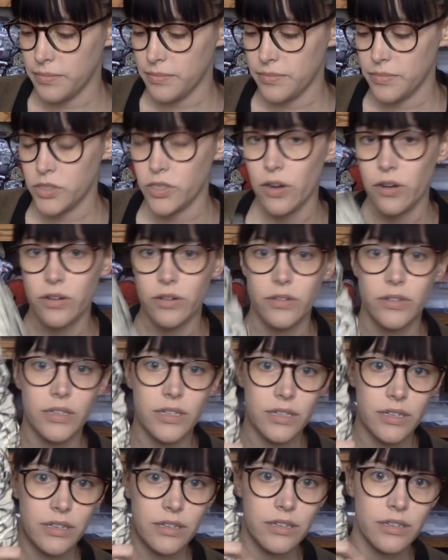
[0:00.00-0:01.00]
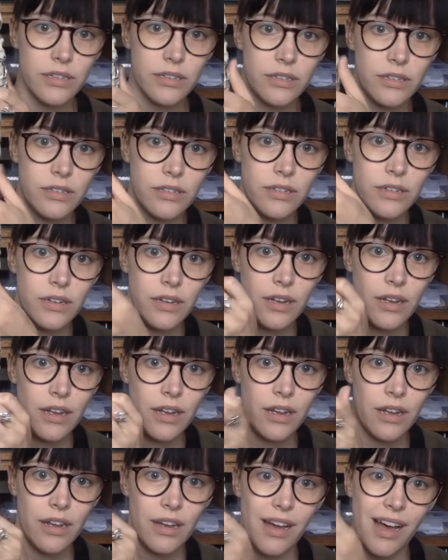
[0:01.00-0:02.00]
So
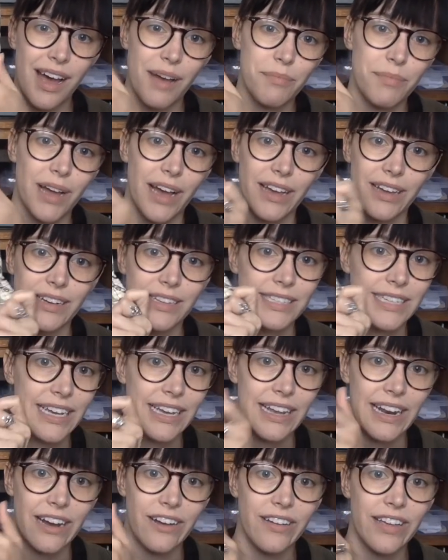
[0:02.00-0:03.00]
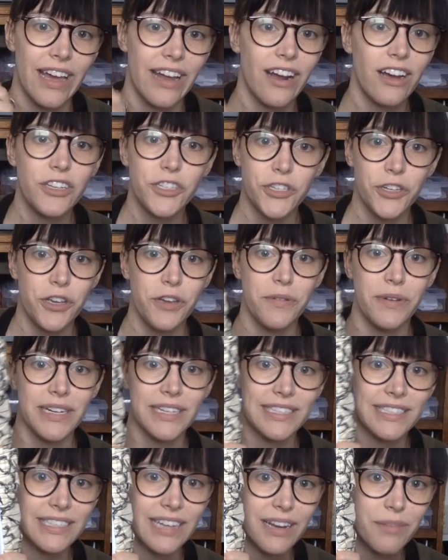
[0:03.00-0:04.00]
I'm not going to take it out yet. I'll show you when
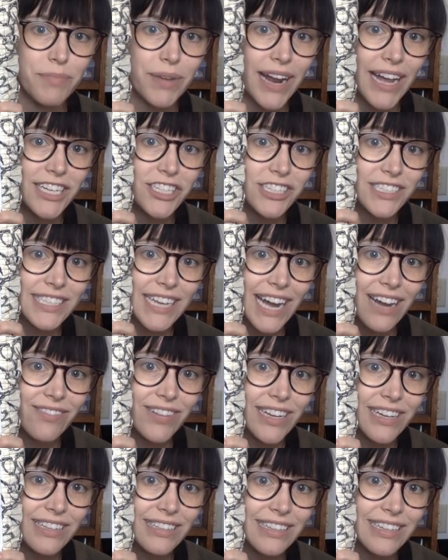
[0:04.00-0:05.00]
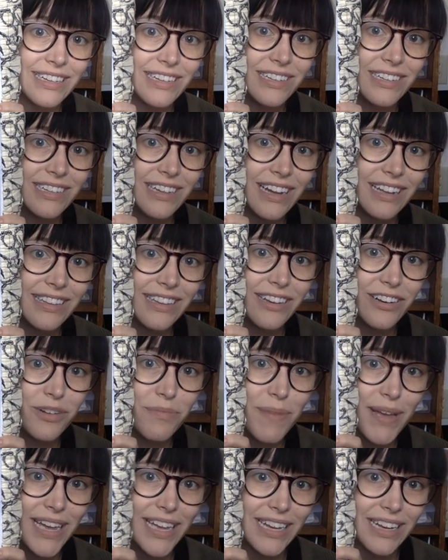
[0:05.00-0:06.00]
it's done, but I just have like a little
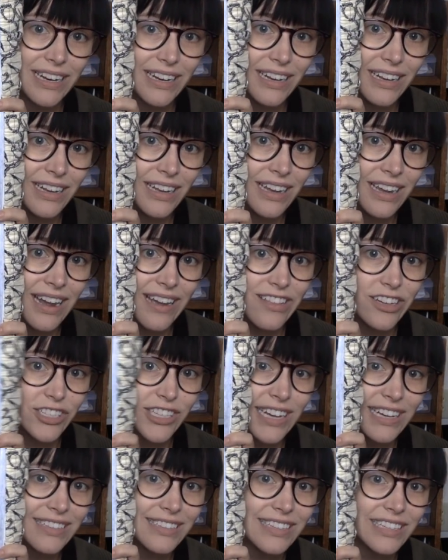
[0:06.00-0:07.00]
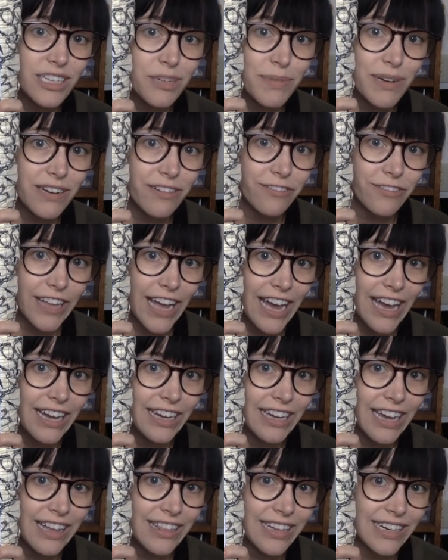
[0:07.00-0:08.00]
bit, there's like a little bit of
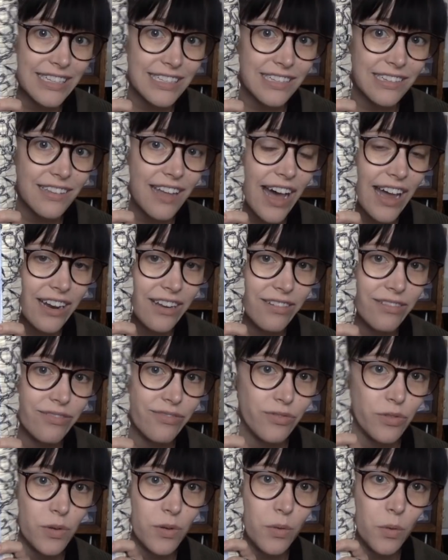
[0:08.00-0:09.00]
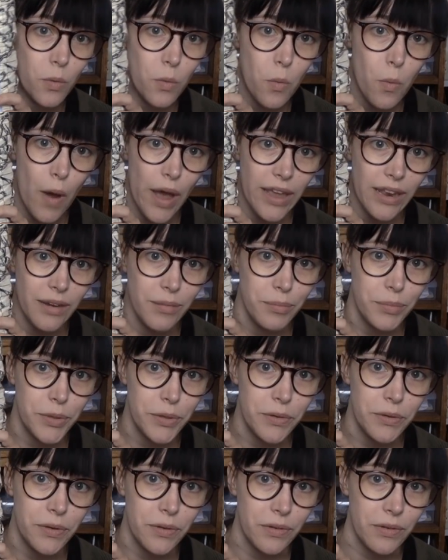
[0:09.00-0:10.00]
flag, and then it's a lot of white and
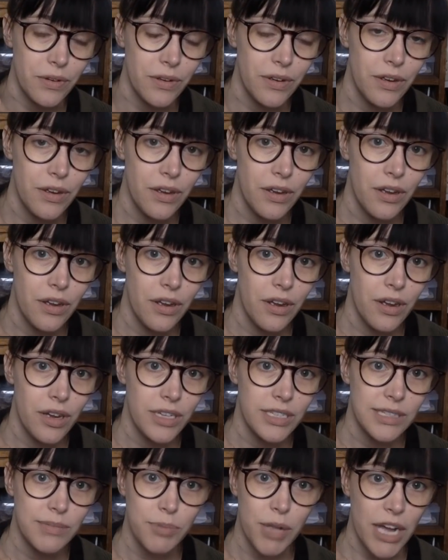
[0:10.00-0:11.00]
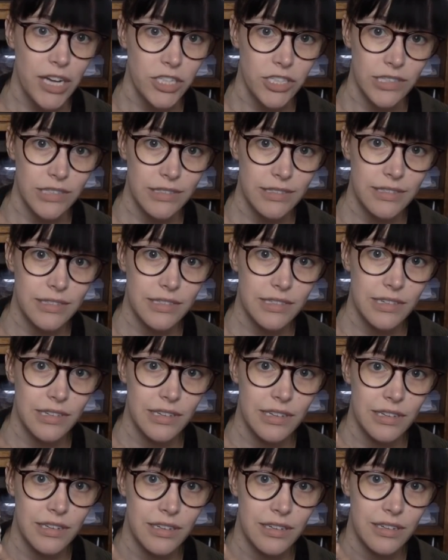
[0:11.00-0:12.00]
blue splotches.
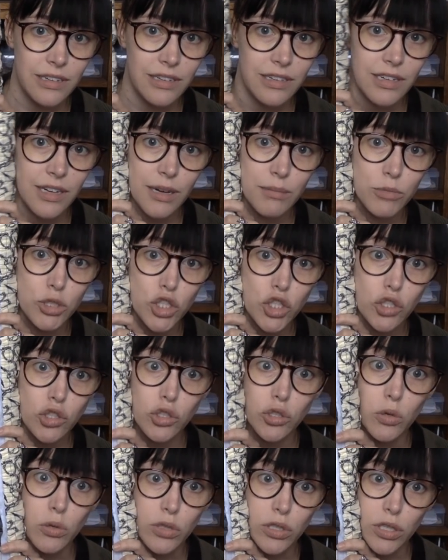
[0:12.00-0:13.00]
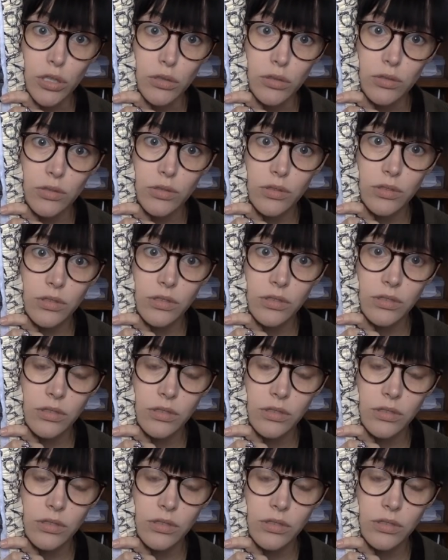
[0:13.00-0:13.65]
I'm so close.